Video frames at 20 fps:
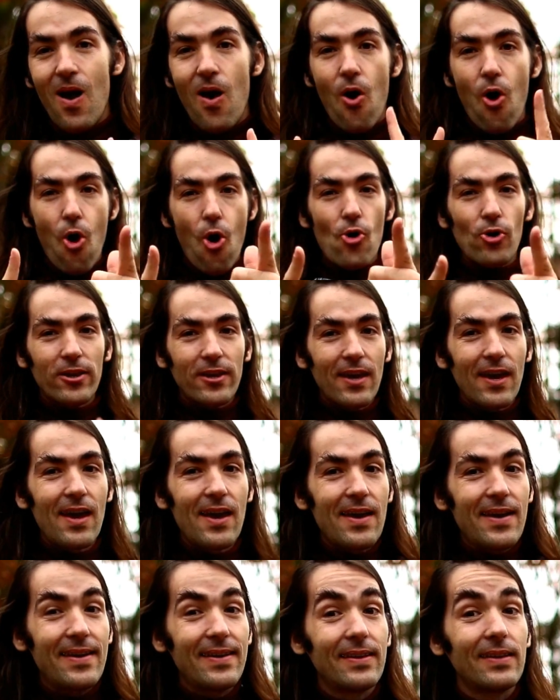
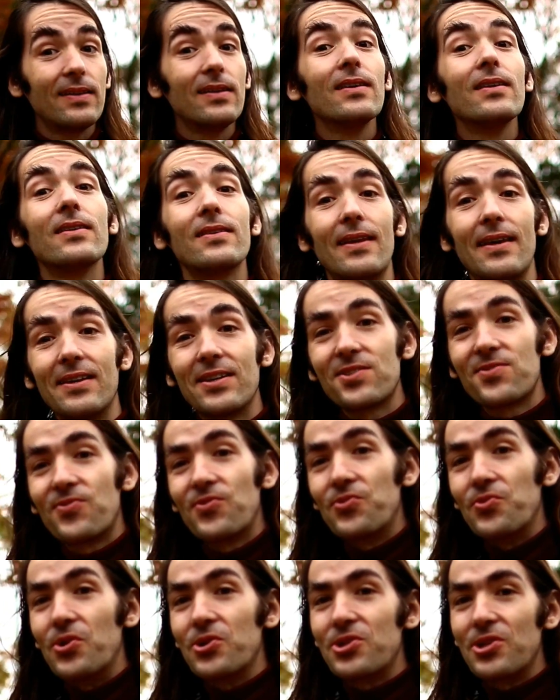Okay, thanks
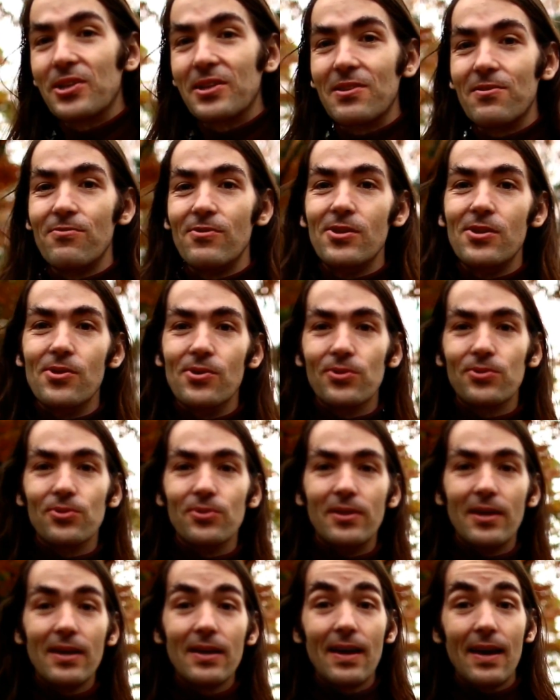for watching the video
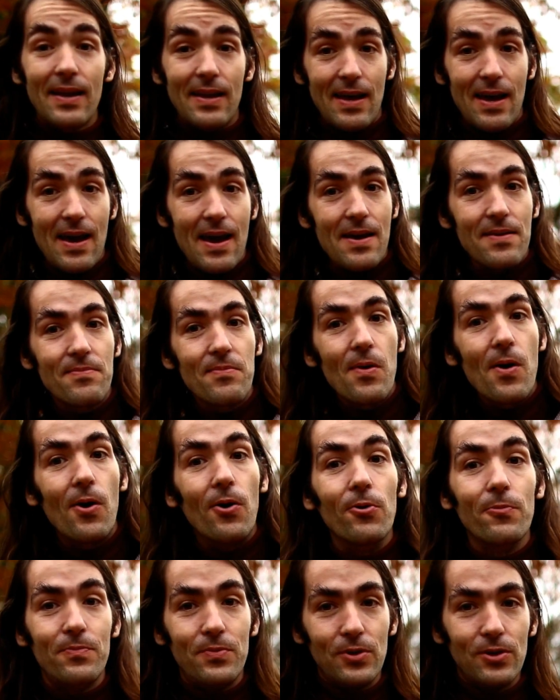today and I
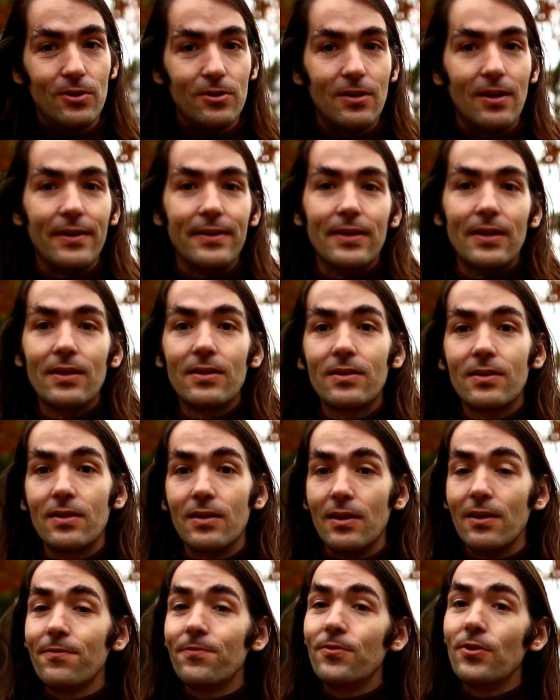hope you like it.
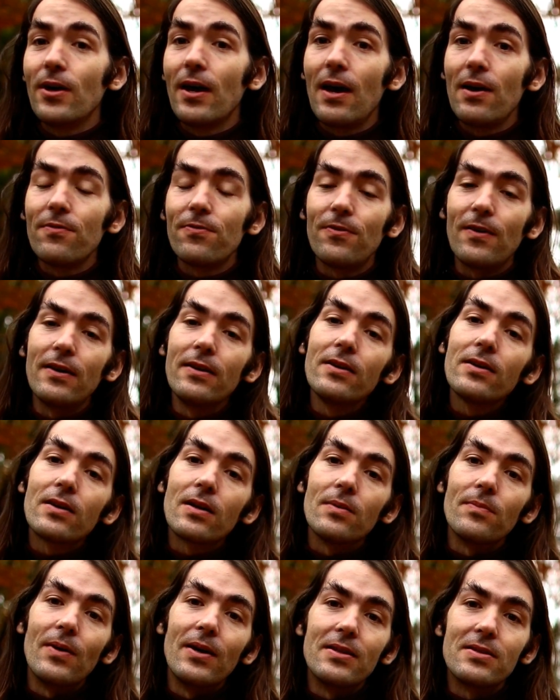If you have any
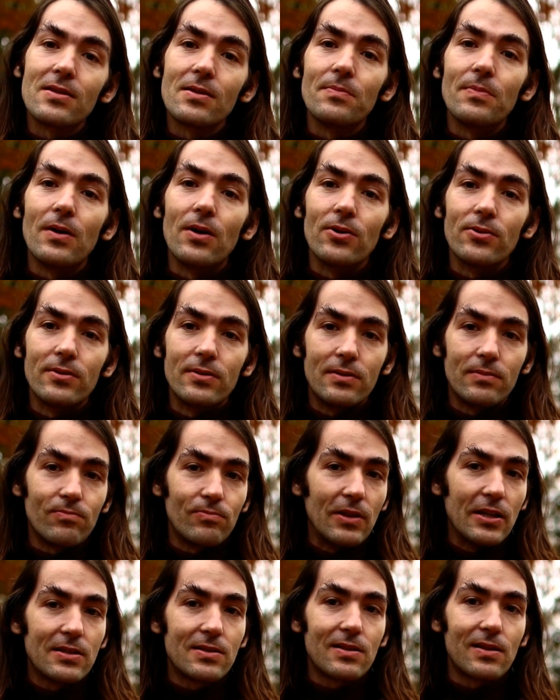comments about
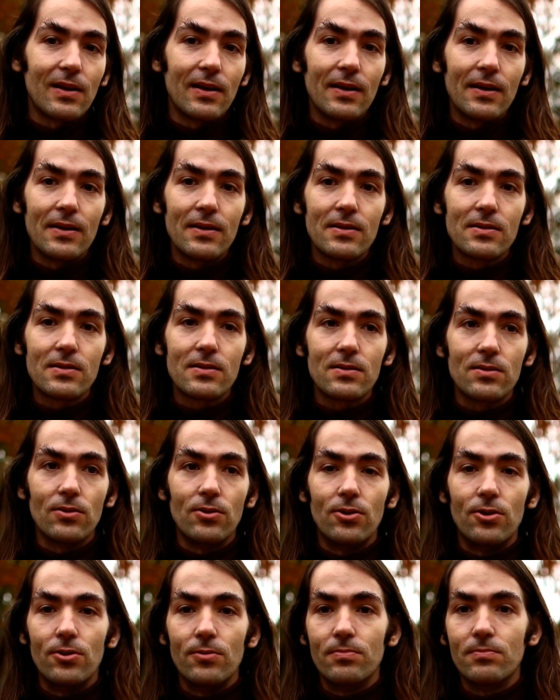this lens
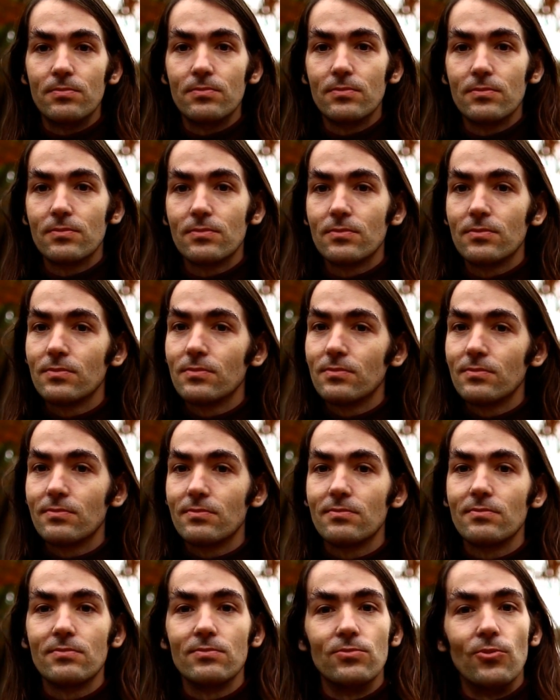or
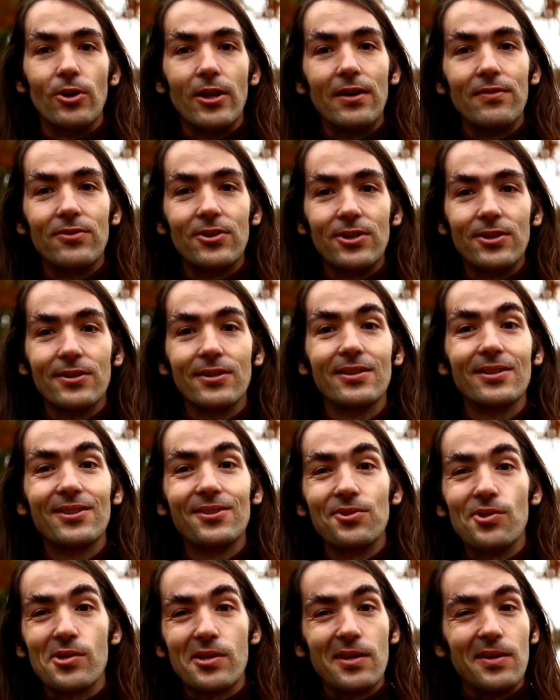whatever,
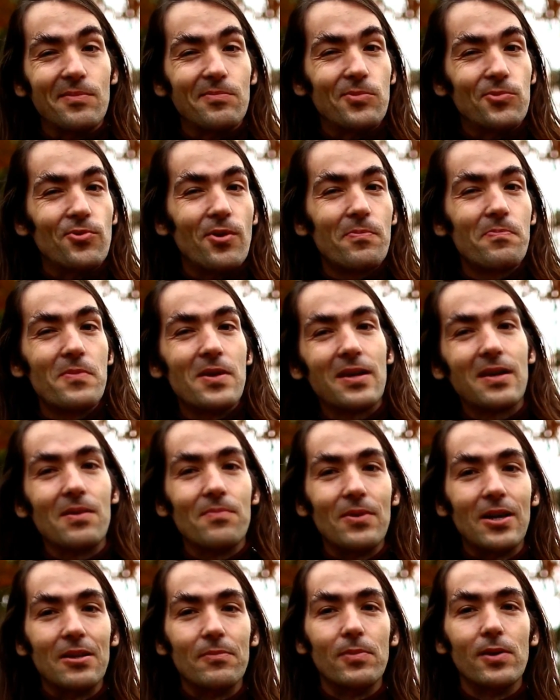you can drop me a
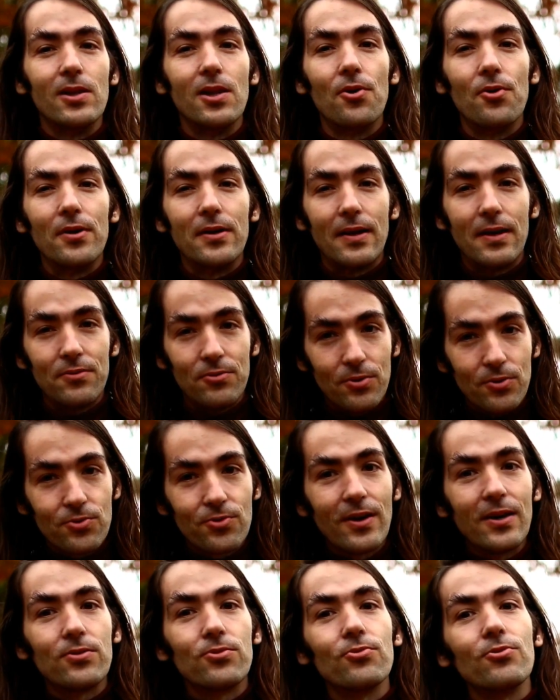comment below and I will
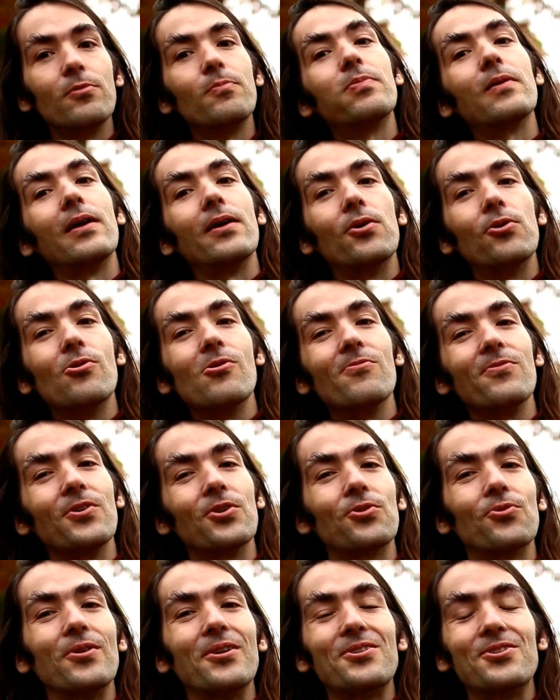try to reply all of your
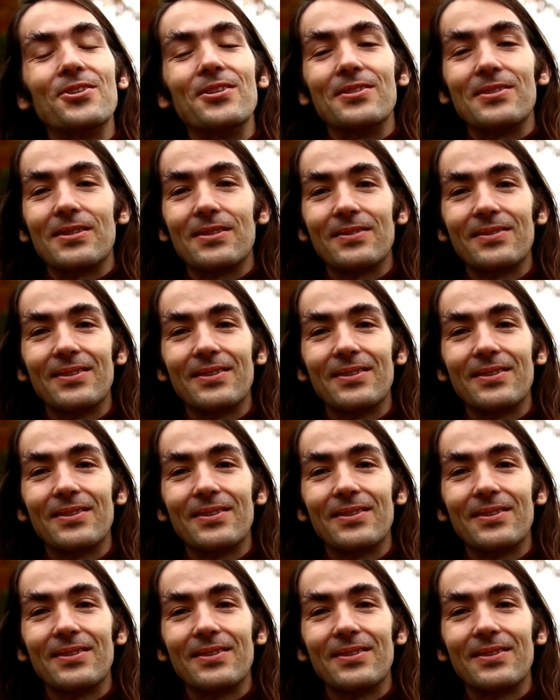questions.